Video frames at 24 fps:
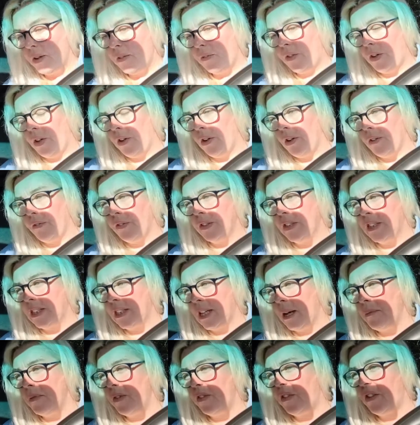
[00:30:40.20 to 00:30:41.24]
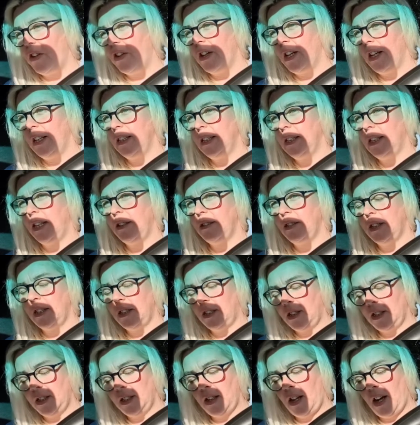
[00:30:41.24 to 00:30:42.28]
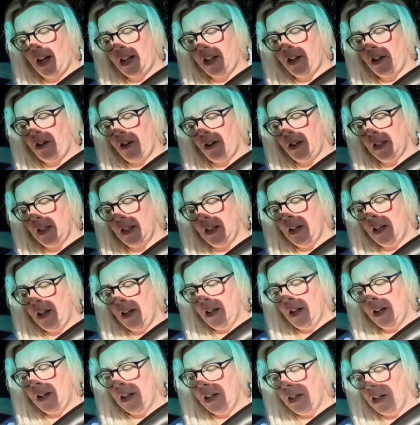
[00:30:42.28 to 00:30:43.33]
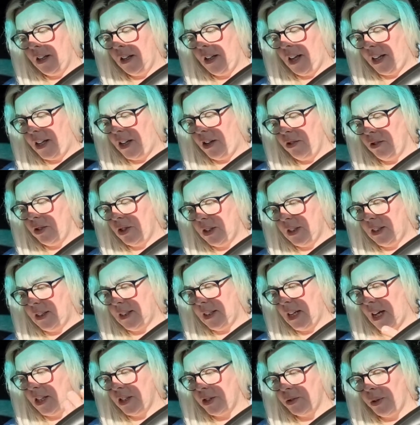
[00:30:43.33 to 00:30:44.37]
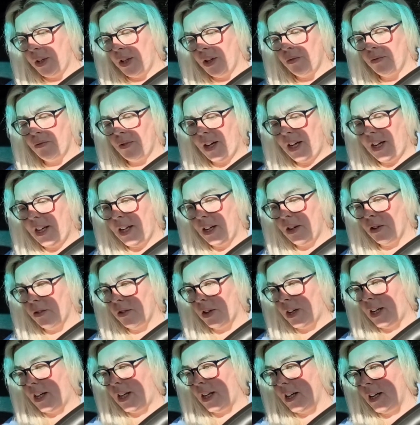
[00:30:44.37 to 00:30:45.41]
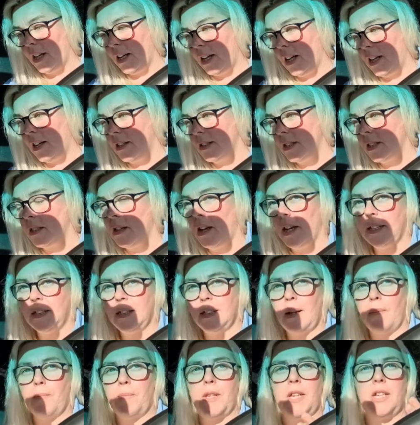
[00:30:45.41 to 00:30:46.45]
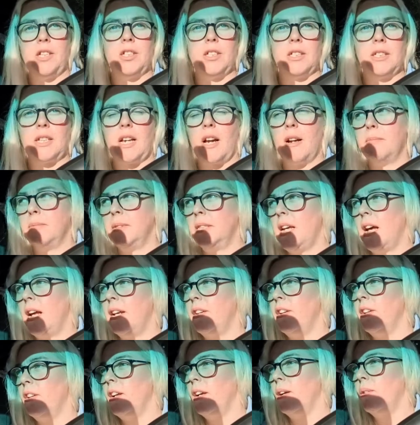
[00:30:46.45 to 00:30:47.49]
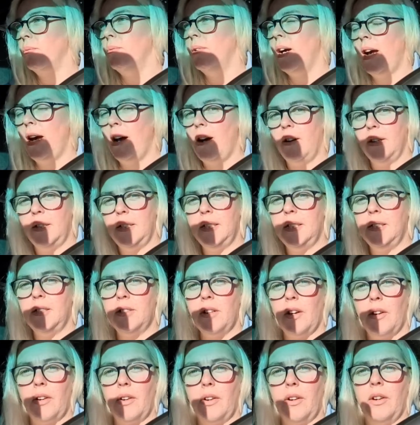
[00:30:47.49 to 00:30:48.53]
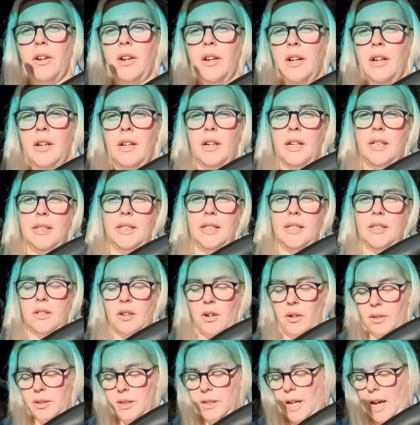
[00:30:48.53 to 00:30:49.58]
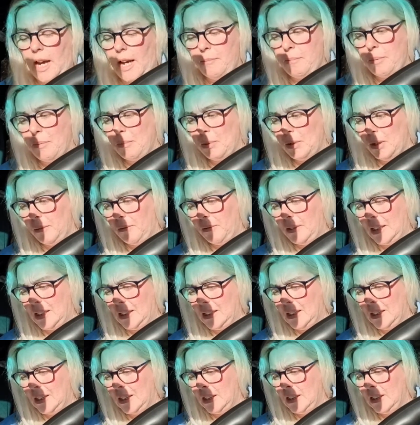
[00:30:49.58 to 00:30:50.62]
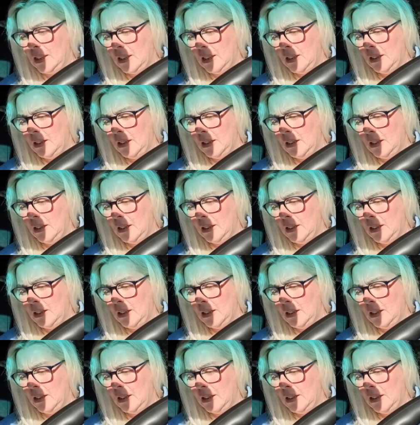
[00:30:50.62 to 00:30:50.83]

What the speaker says: of you, these gifts, it's just like you're gonna, like you'll just start doing a reading or a healing, and it's like something just comes out, and you're like, wow, I didn't know I was capable of this.